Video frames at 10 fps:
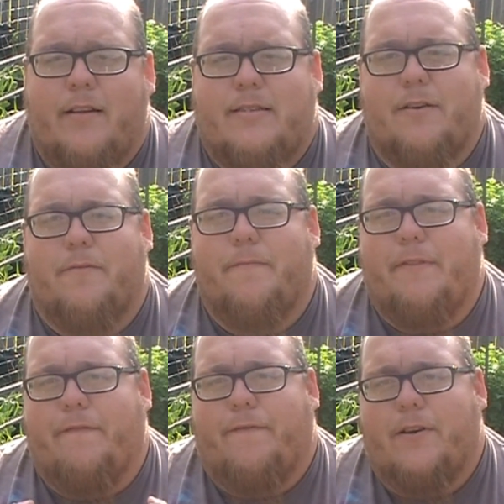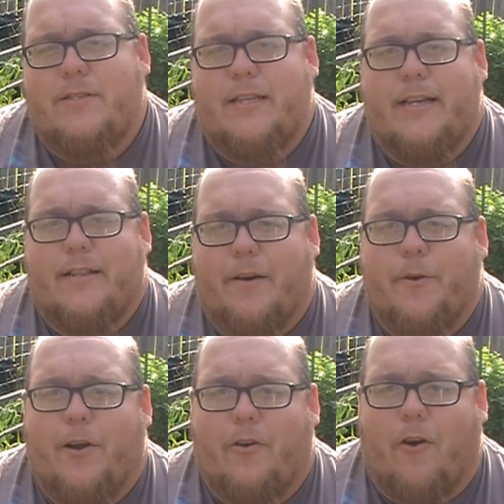So the first thing that
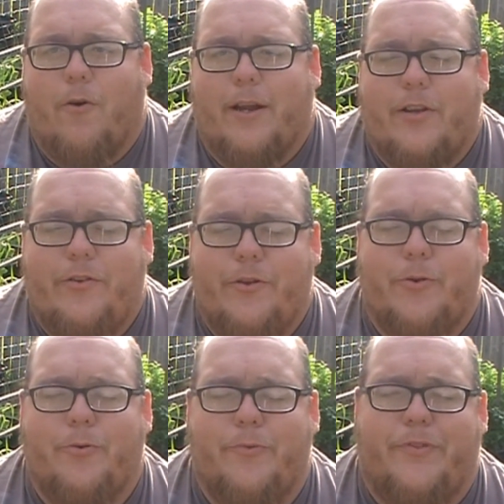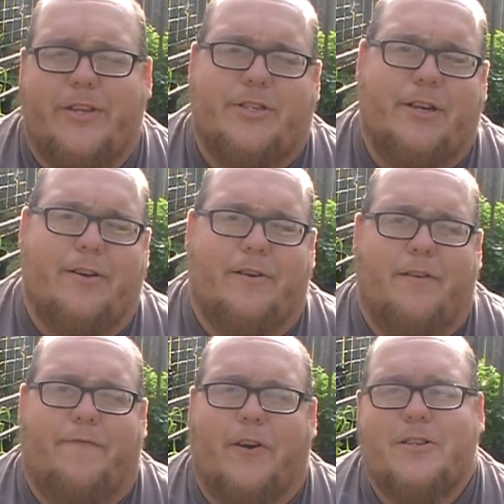we are growing new this year,
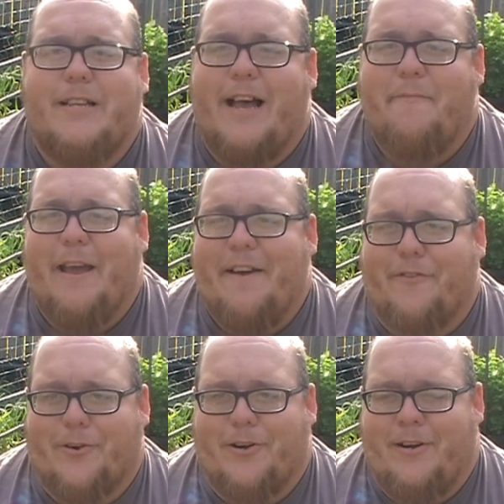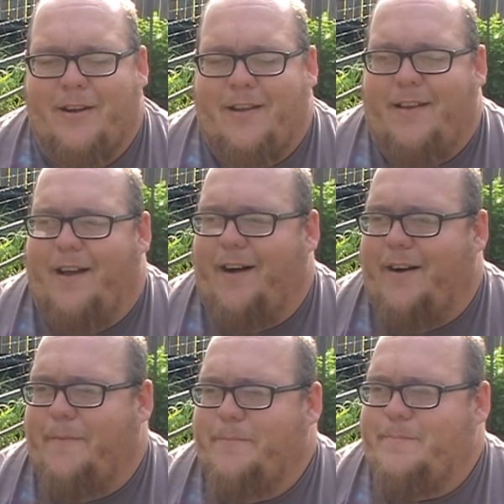first time ever,
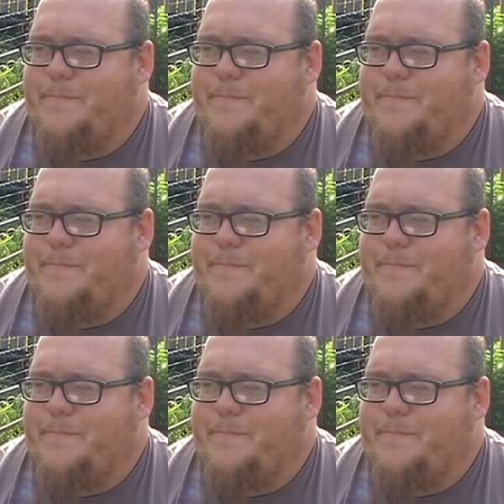I'm